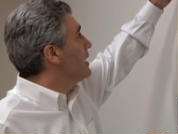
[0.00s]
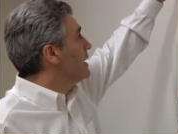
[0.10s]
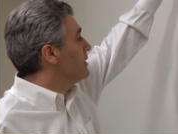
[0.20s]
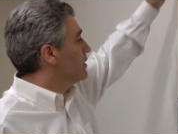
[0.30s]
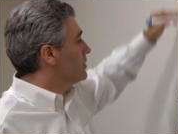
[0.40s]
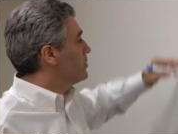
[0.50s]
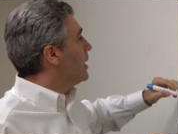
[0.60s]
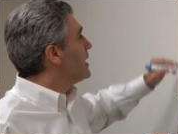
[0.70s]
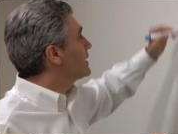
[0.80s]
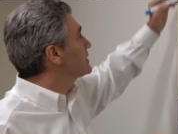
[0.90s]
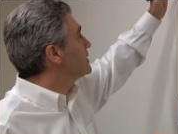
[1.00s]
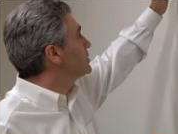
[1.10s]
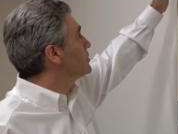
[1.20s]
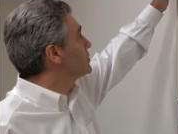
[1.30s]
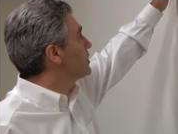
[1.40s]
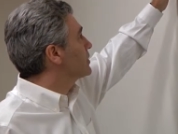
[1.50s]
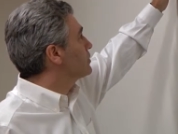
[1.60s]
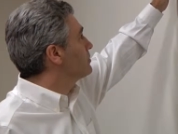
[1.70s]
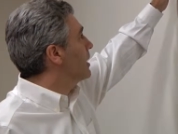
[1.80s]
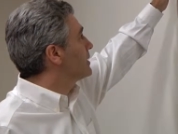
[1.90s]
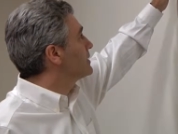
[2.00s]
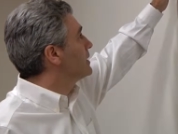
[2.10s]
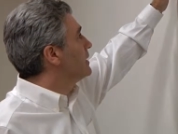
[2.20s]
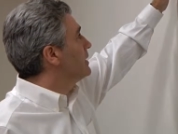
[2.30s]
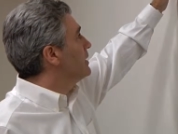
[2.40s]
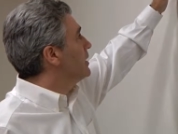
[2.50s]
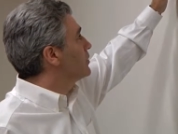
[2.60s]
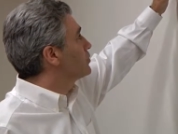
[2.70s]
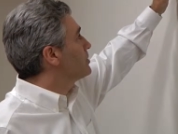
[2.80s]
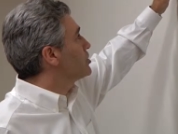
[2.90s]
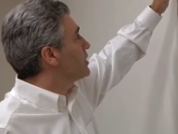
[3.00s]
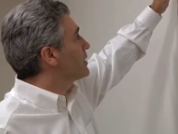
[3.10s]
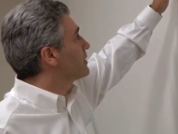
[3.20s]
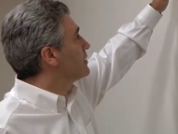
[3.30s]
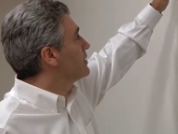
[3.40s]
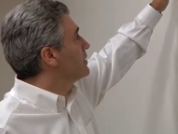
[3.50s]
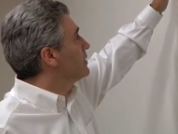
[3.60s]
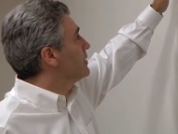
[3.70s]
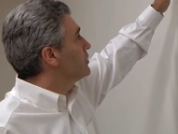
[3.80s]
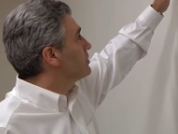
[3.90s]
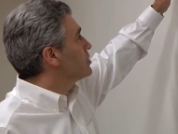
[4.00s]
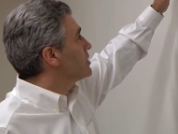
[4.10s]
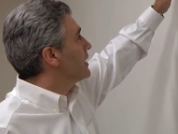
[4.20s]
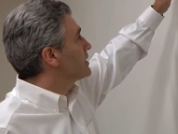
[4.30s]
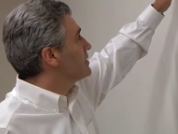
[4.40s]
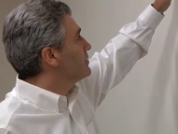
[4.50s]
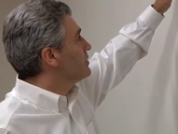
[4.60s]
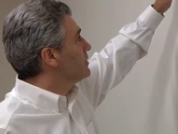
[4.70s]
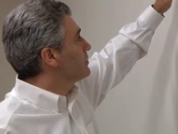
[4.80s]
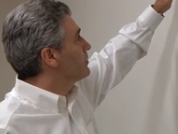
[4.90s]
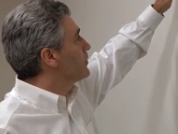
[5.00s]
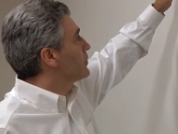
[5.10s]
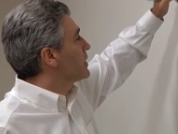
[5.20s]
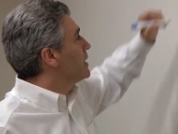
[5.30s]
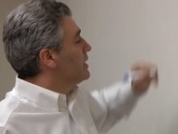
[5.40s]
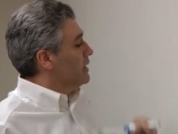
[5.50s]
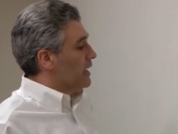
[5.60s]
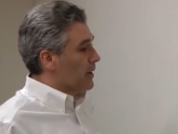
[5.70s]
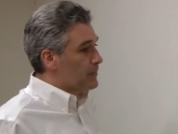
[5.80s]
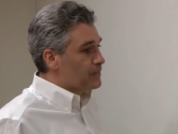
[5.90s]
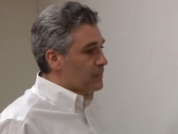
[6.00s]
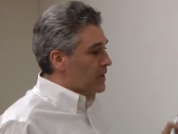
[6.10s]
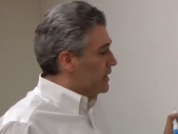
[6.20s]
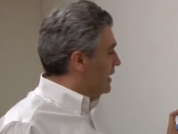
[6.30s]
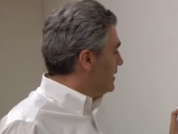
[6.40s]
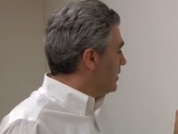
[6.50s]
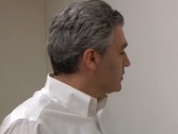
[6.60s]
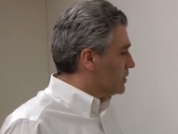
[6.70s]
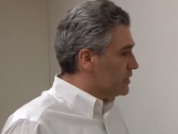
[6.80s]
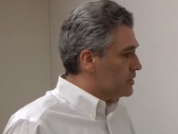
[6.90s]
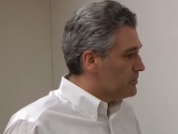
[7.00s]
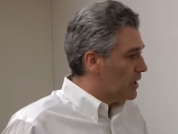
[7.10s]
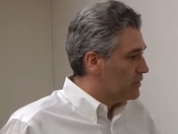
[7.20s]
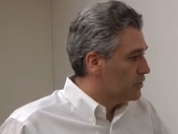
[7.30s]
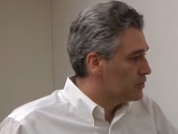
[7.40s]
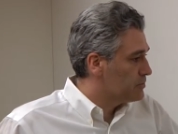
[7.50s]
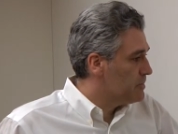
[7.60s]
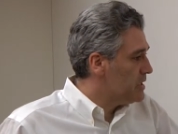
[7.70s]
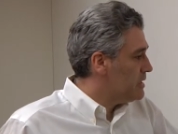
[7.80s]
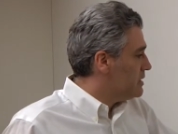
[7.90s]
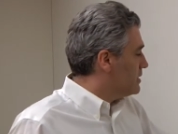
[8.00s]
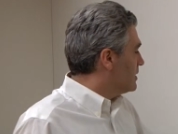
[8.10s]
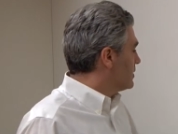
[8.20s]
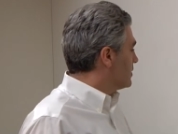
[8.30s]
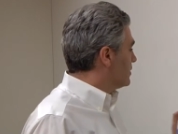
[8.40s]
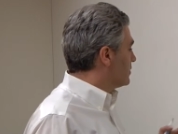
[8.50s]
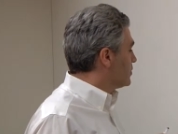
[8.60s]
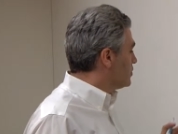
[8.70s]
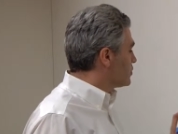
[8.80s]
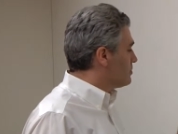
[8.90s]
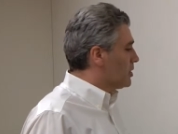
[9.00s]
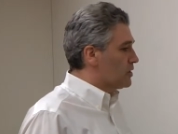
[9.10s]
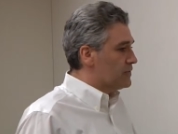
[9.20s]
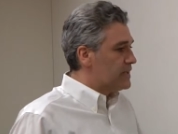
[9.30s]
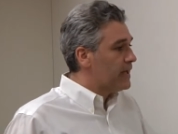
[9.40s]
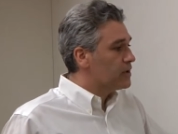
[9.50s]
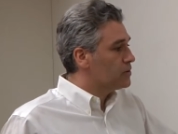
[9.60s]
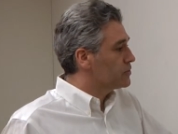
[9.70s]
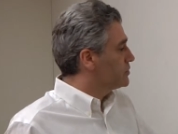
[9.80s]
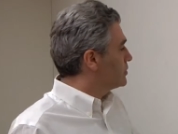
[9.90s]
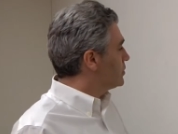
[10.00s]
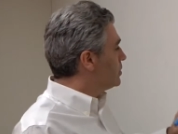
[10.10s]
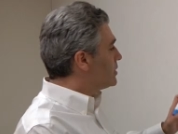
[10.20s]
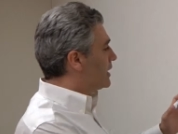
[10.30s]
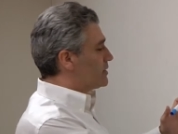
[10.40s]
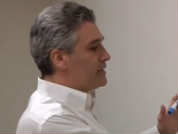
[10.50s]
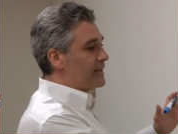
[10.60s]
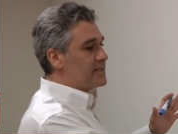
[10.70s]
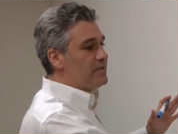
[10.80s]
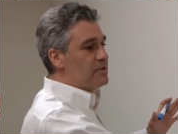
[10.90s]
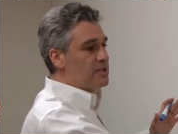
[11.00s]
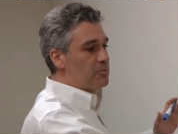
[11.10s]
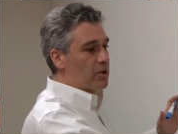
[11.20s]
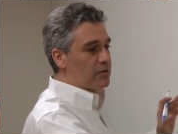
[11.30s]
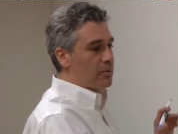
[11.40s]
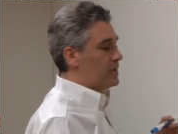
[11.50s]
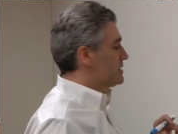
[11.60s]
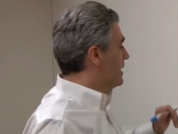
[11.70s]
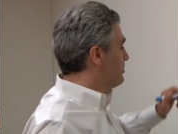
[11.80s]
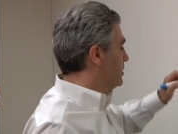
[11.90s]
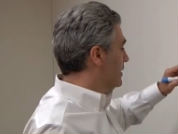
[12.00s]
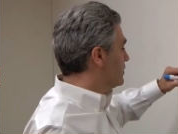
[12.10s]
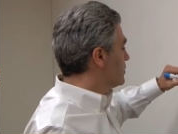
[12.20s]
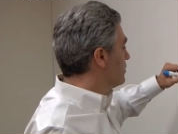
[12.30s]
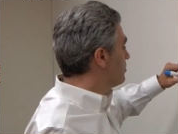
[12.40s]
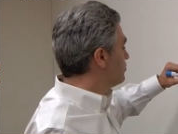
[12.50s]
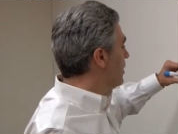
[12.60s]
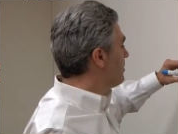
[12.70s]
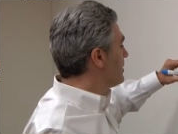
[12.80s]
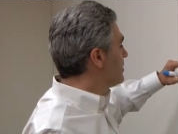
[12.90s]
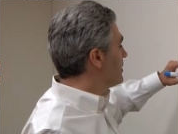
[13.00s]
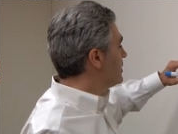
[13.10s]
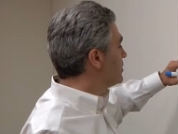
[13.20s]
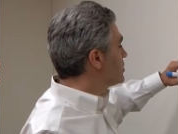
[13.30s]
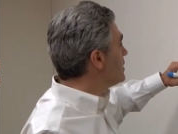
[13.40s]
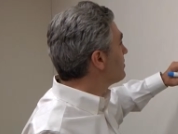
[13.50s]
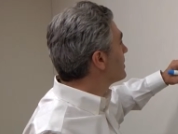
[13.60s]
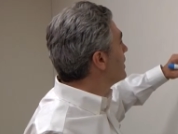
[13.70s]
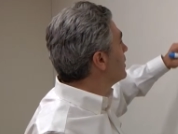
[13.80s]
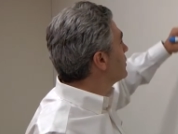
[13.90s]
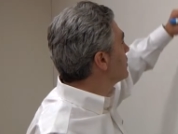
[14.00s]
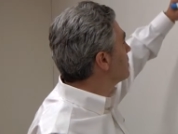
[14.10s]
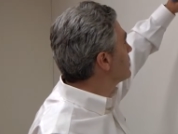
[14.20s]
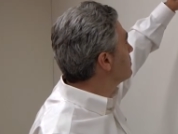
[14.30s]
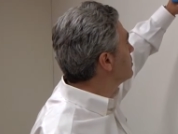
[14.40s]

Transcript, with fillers: And on the y-axis, you're talking about uh, switching, switching activity. Um, and now we're talking about those many, uh, you know, huge amount of cycles. You look at an activity plot what is happening. So probably within the chips, you know, when